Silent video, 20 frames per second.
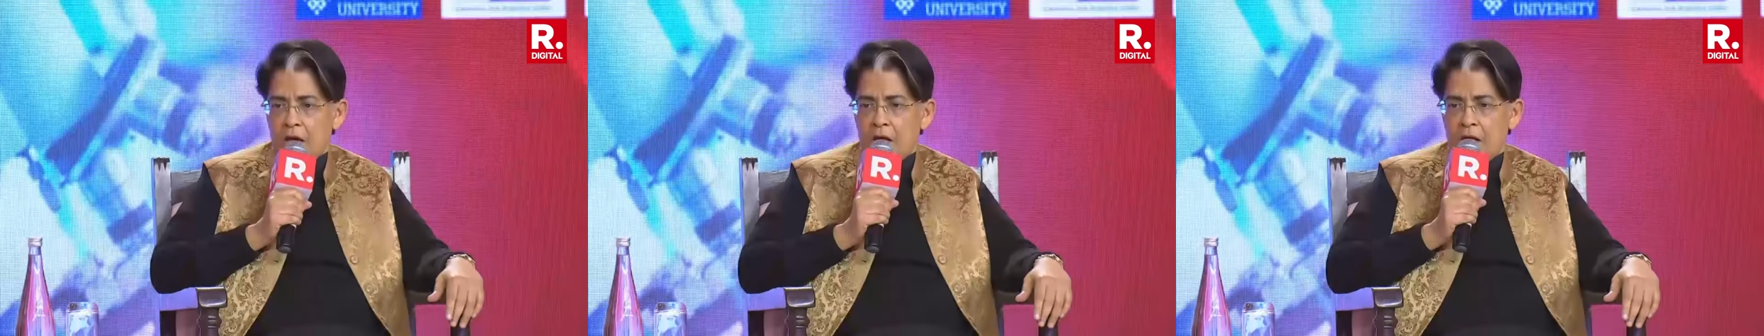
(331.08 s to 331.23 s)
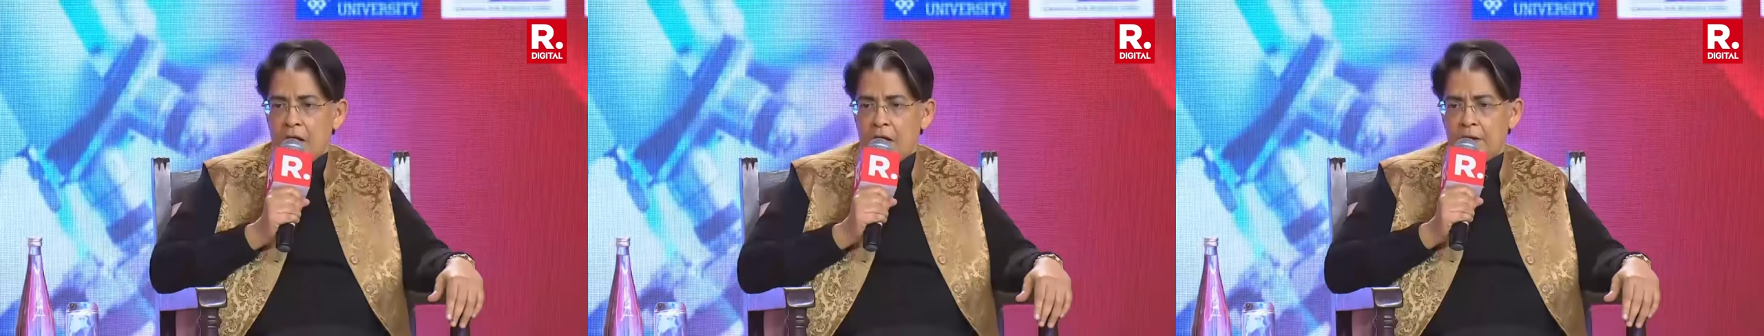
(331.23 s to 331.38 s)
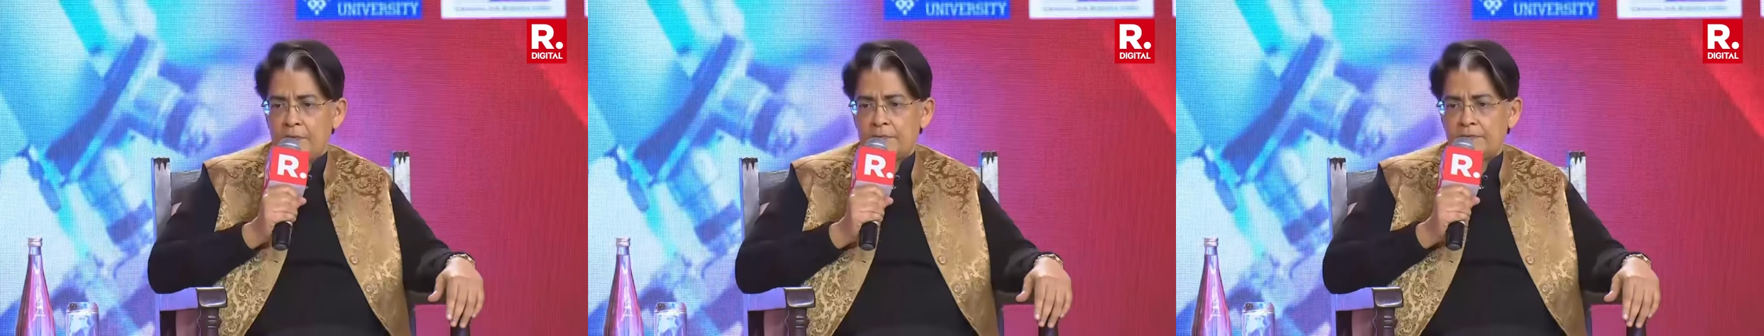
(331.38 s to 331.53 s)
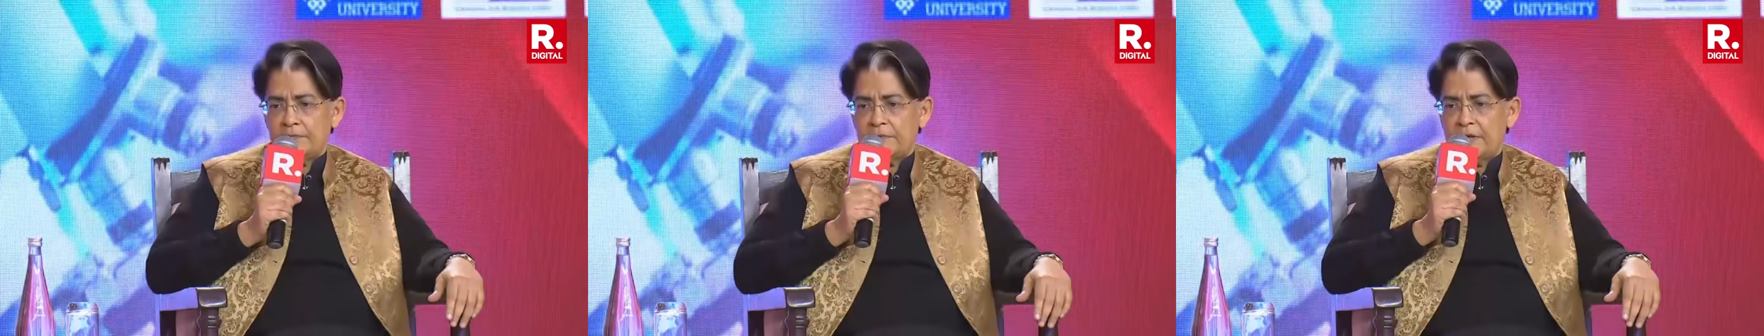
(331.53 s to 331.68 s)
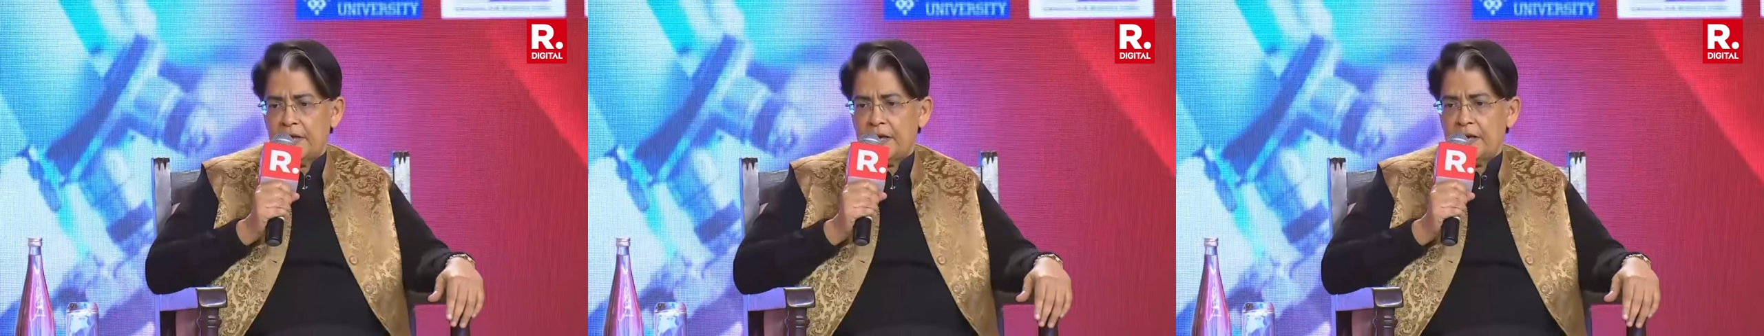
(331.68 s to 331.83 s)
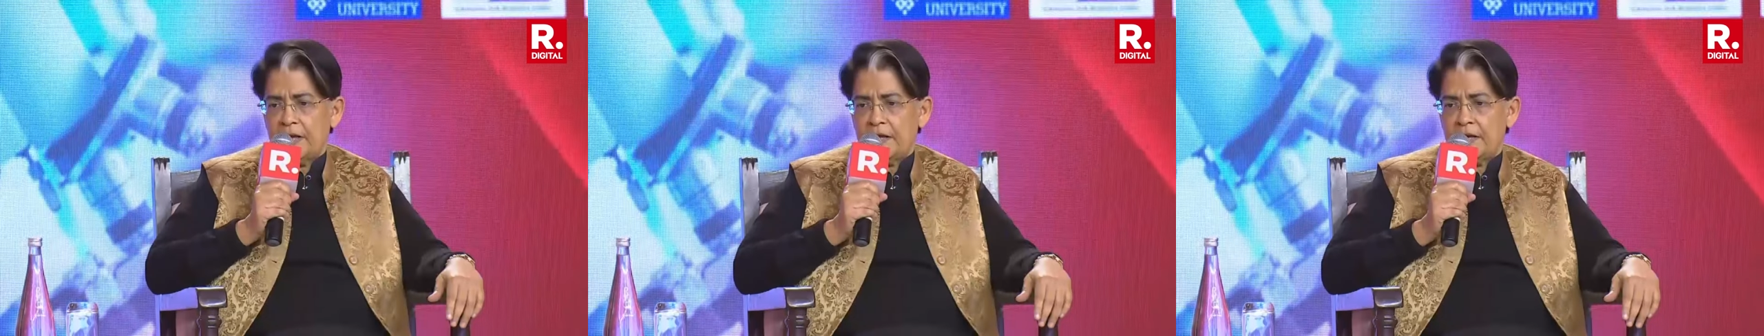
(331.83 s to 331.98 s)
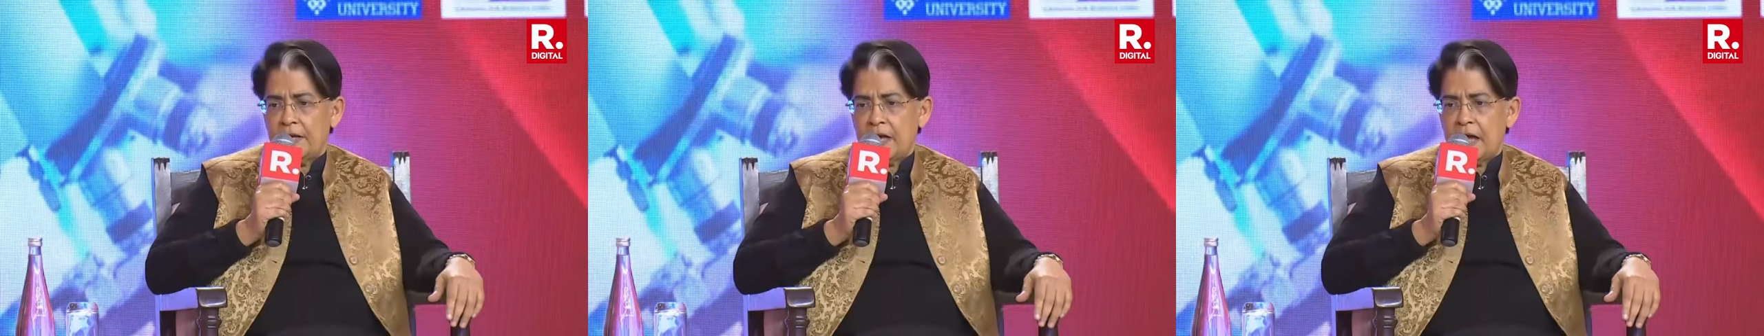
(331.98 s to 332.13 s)
Um,
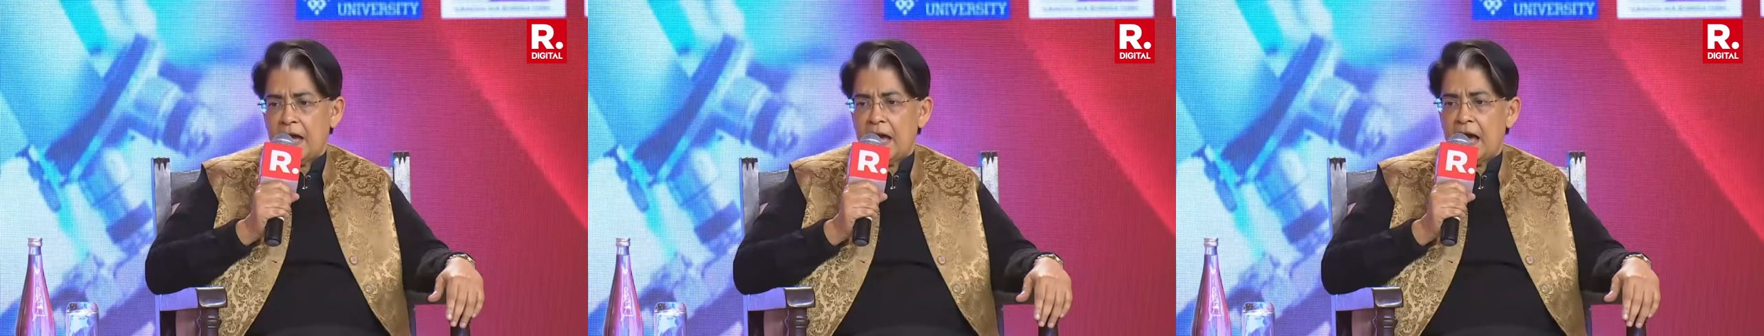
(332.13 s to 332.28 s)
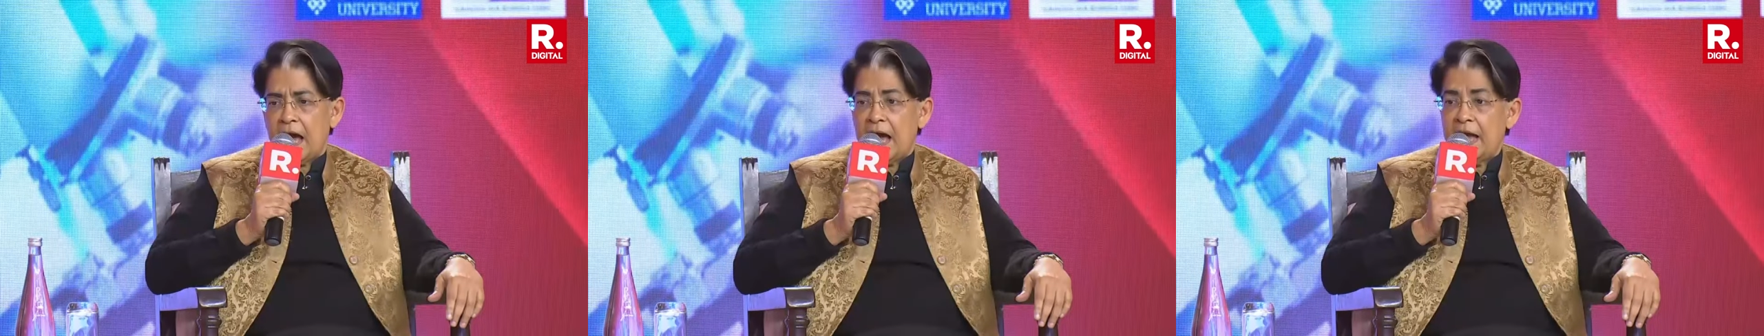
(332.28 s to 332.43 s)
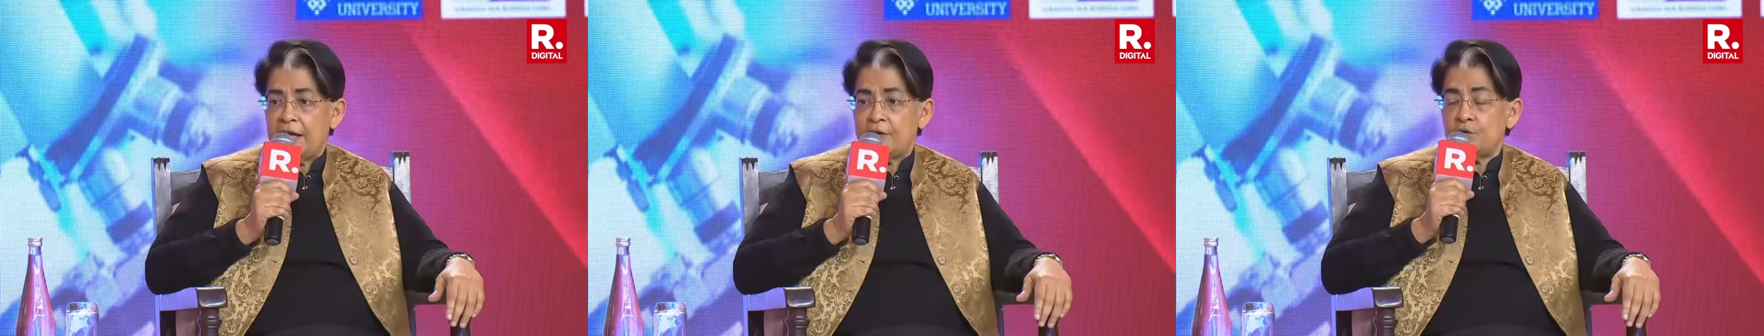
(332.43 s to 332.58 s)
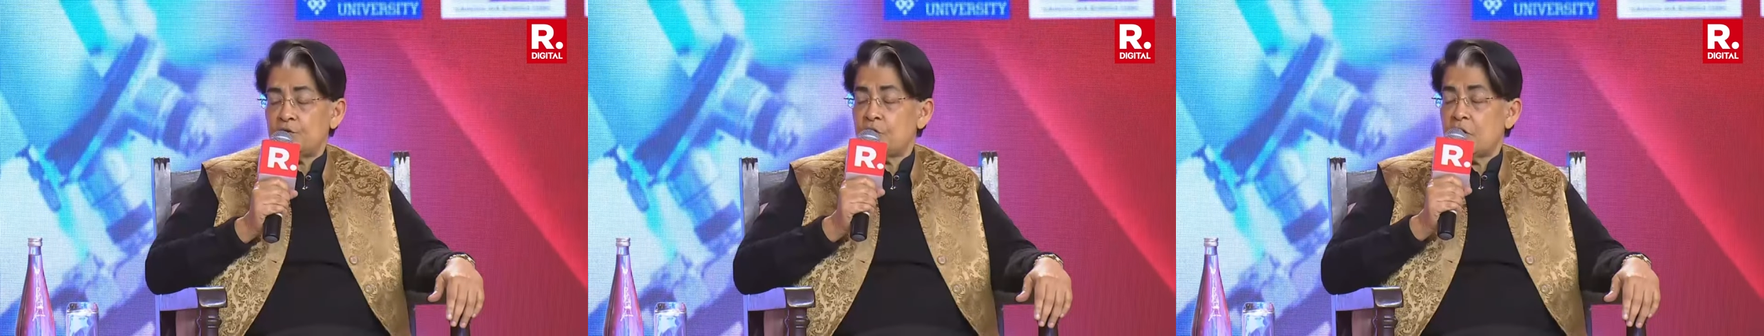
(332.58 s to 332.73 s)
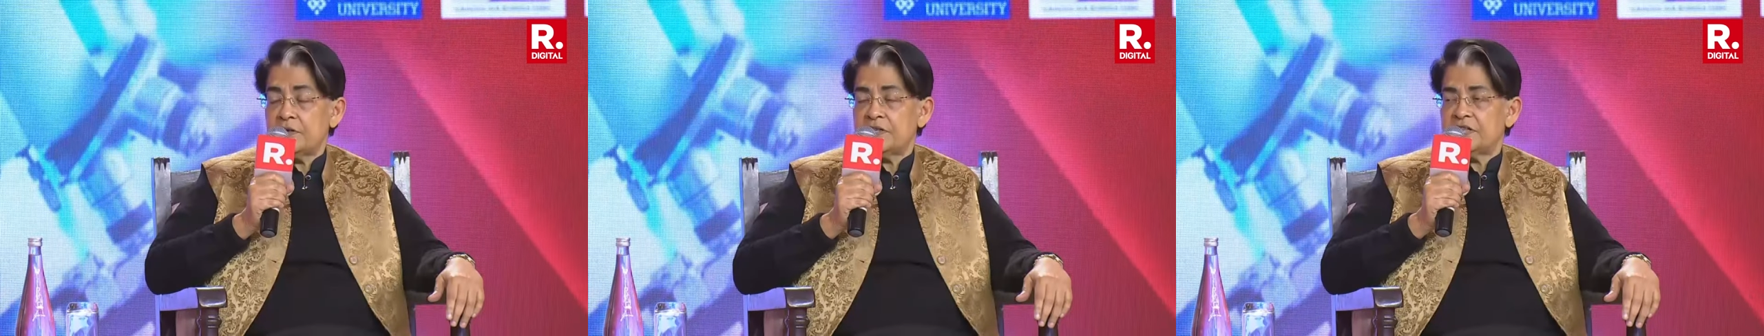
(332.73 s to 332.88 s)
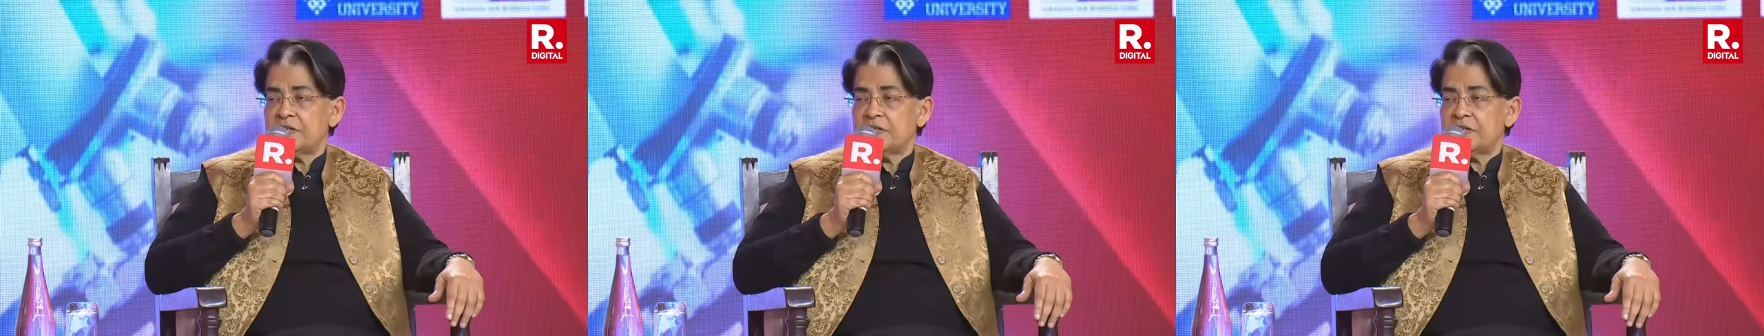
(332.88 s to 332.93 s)
I do not